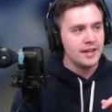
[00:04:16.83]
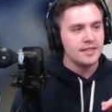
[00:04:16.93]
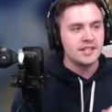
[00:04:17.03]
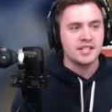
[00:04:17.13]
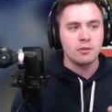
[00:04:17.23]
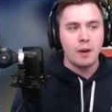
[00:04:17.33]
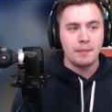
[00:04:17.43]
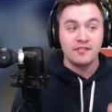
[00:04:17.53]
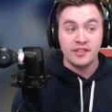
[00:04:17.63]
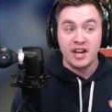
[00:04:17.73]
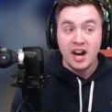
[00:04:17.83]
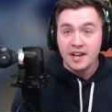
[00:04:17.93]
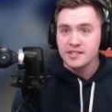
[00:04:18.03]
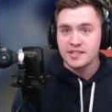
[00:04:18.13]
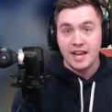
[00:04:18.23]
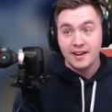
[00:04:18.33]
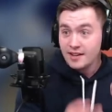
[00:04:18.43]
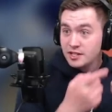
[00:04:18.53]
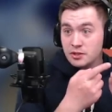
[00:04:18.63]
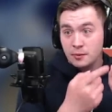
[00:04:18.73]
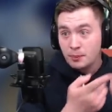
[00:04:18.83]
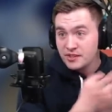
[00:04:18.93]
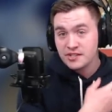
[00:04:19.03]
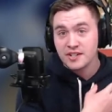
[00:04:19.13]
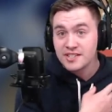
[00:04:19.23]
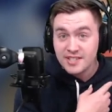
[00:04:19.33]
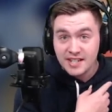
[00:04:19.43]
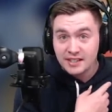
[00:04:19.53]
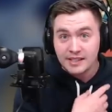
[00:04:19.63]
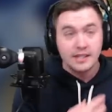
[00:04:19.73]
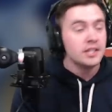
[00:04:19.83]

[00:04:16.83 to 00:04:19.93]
This is a weapon for the hunt set. You could put this on Seele.